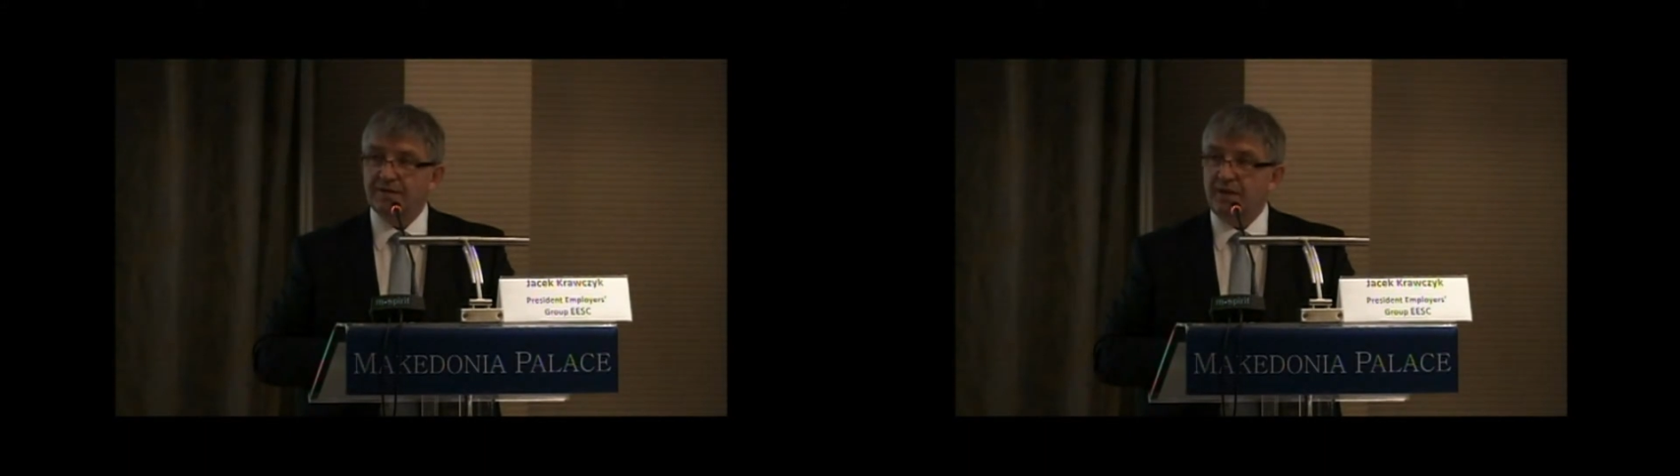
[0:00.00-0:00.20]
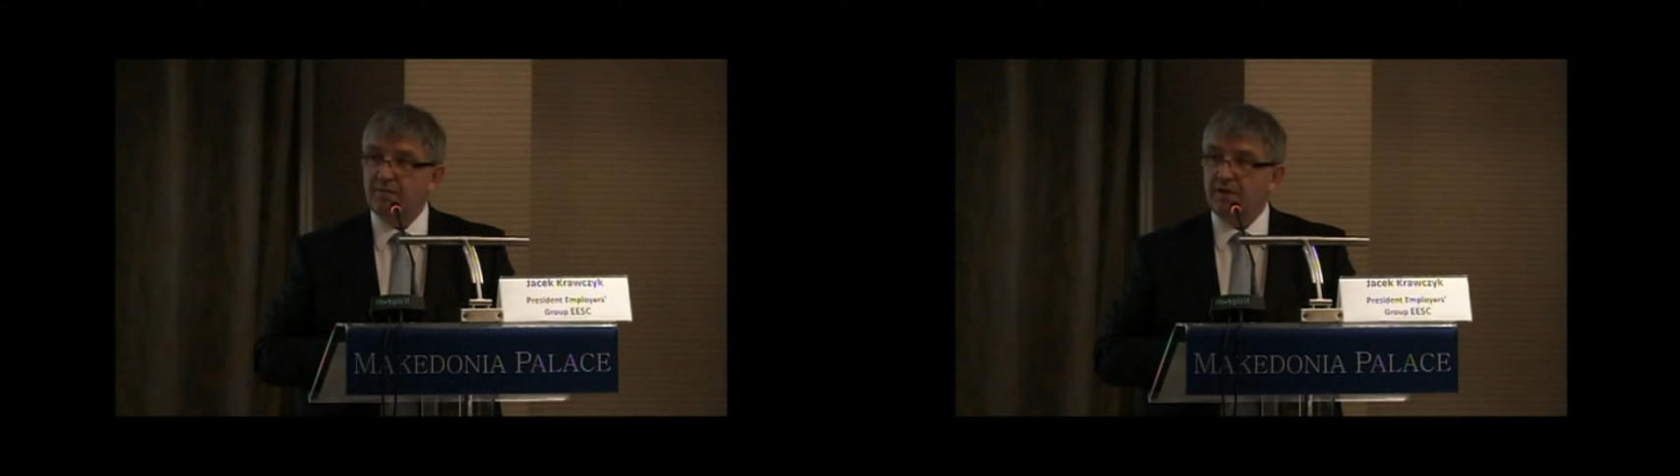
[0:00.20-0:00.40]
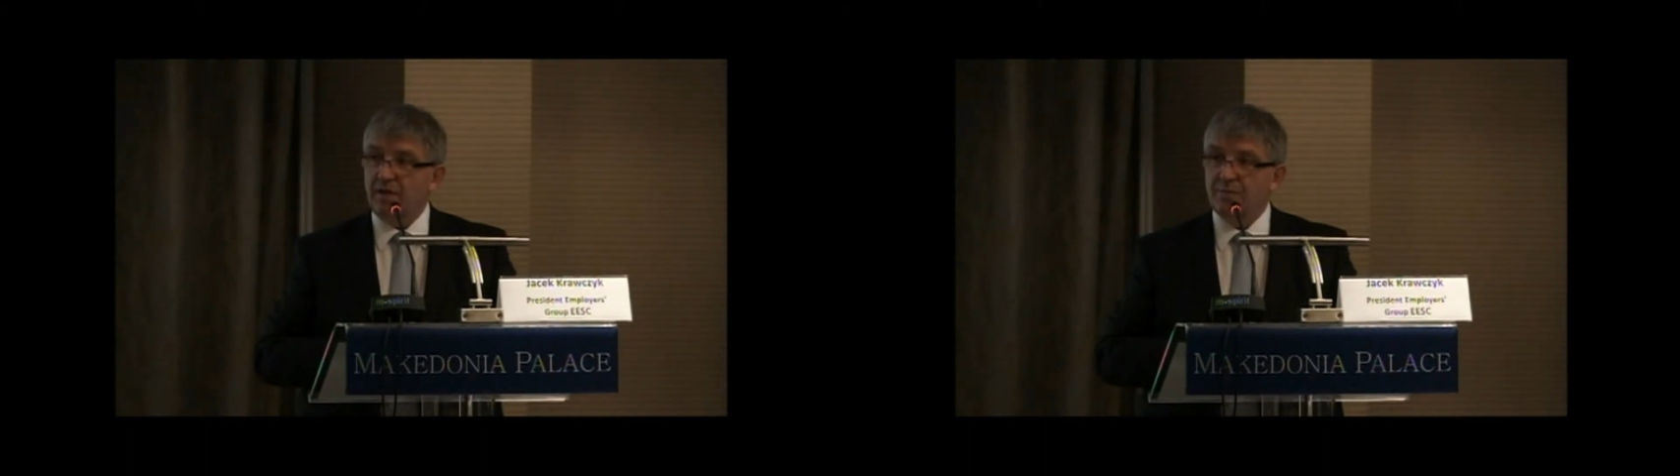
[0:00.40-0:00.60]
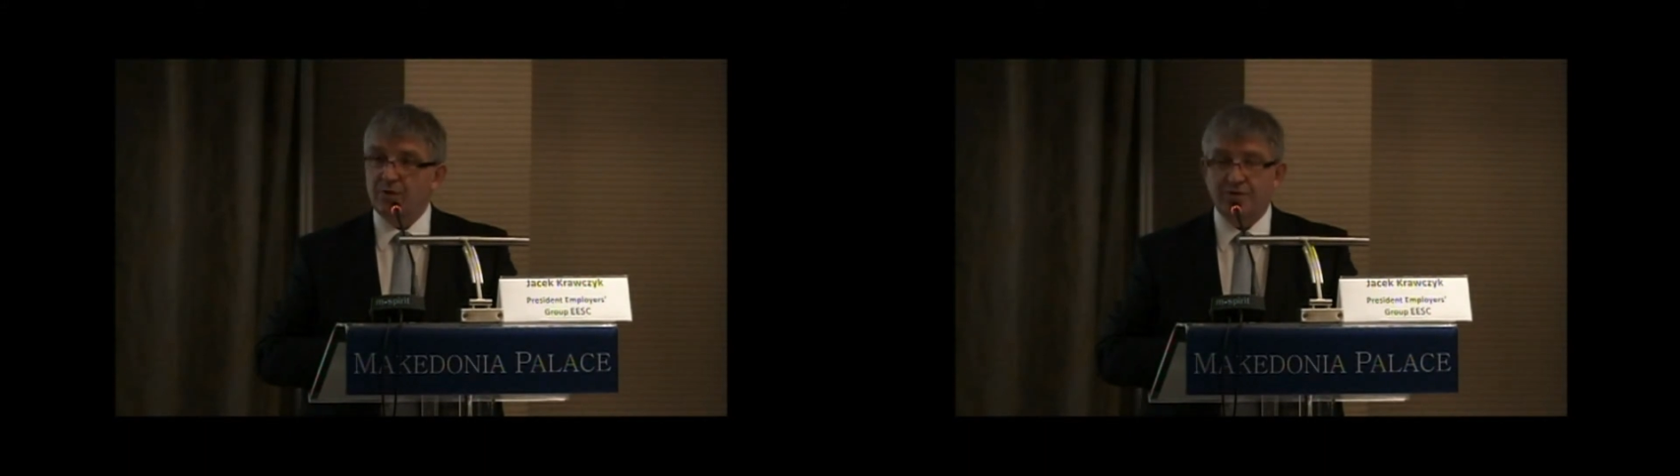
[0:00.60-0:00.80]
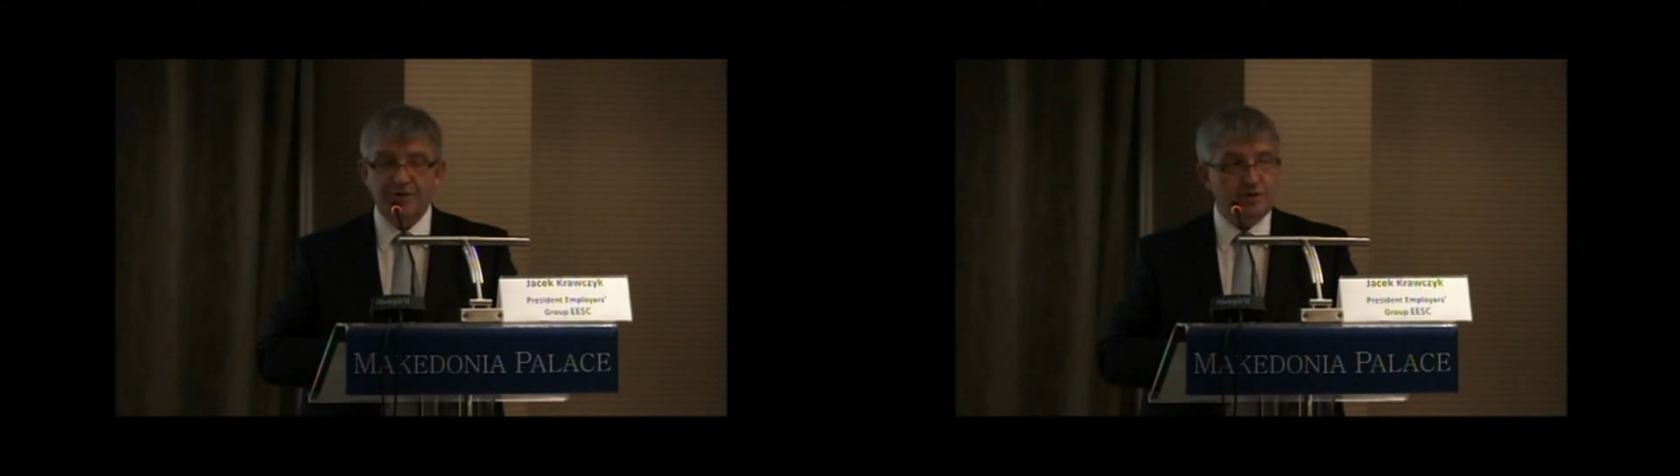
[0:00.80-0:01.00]
same time
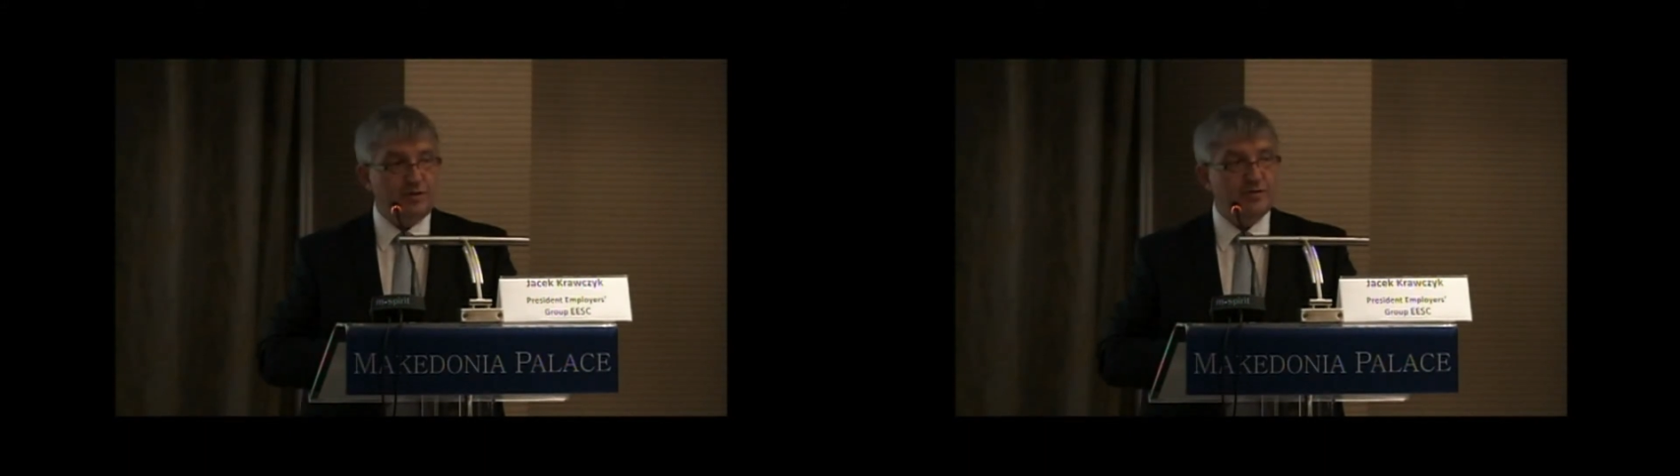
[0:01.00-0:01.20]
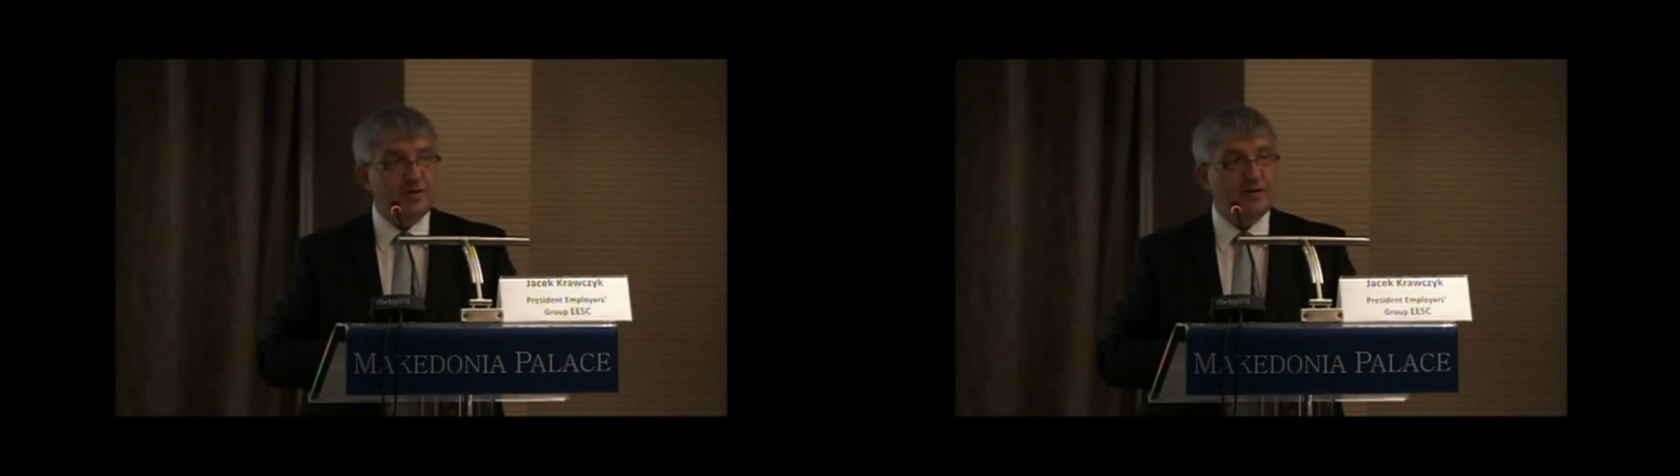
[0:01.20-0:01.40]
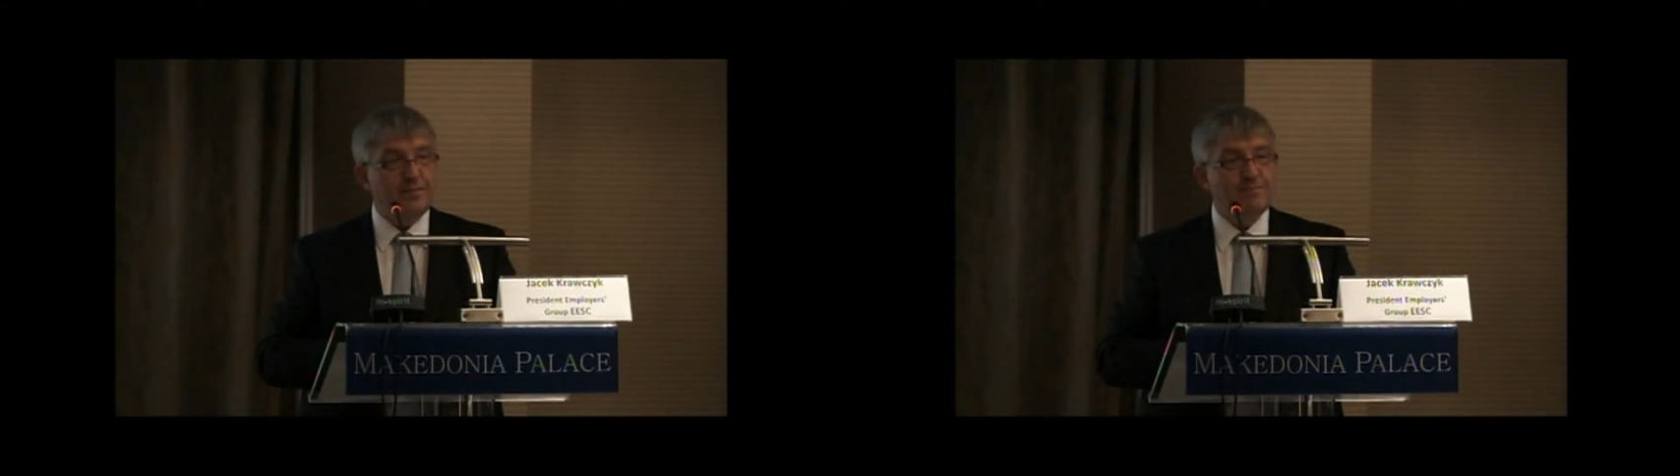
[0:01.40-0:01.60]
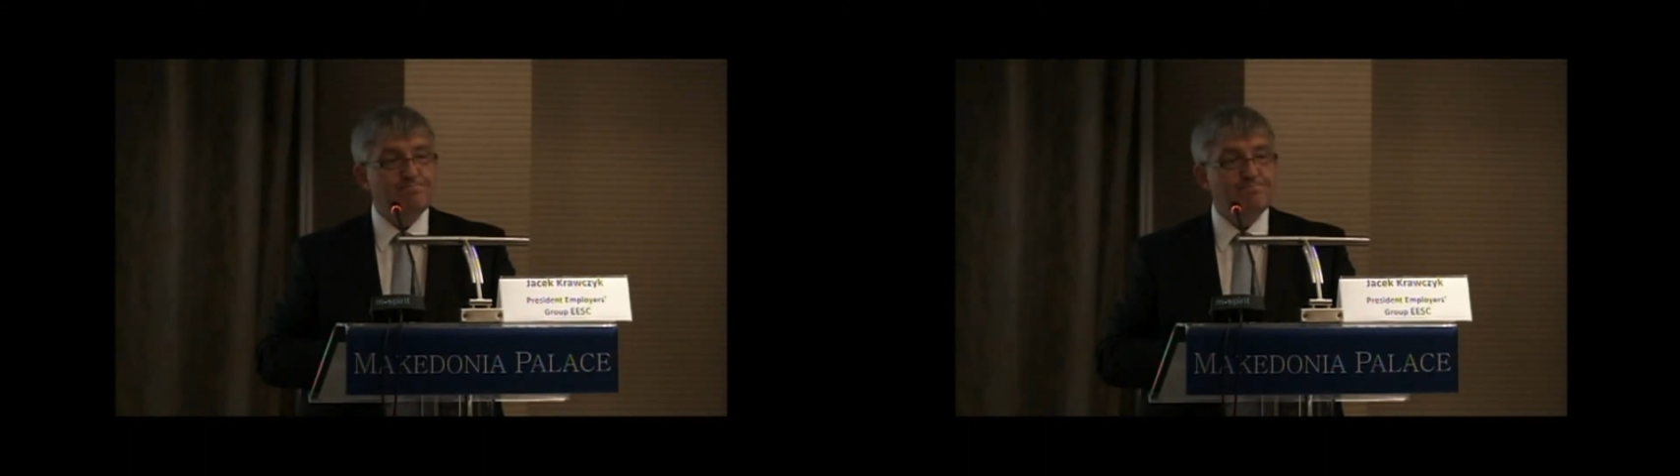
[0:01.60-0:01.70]
professor of the